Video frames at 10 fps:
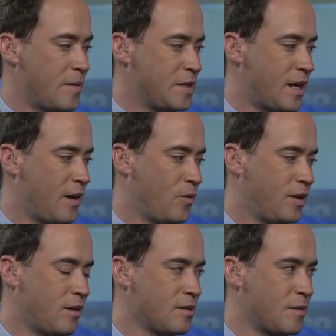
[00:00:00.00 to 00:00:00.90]
website with
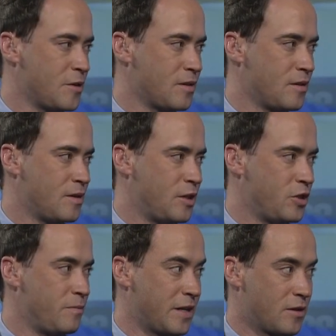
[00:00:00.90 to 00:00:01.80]
the Alzheimer's
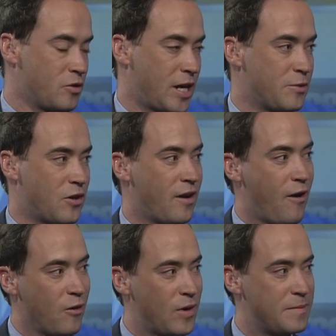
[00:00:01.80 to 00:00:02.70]
Association New Mexico chapter on
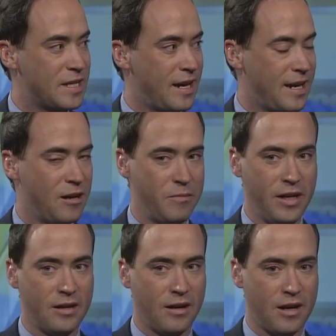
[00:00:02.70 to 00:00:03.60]
our website,
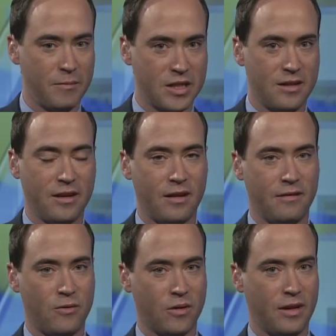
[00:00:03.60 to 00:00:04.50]
kob.com. Just click on
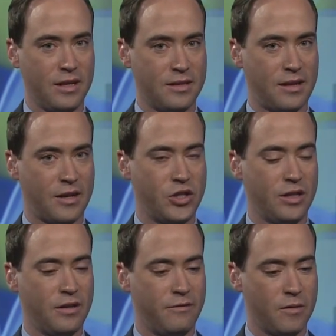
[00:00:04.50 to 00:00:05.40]
the 4 links
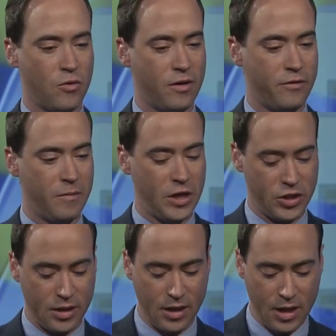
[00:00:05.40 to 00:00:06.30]
section for more
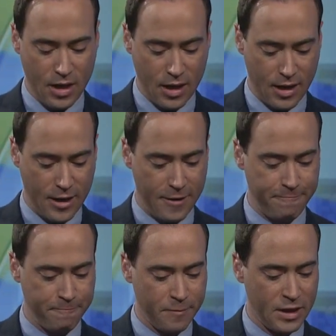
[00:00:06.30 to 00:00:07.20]
information.
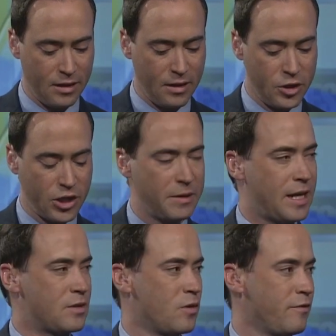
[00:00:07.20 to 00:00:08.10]
Shelby,
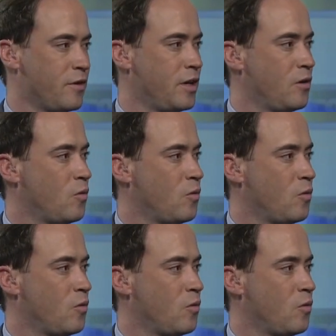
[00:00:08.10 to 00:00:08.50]
last word for you.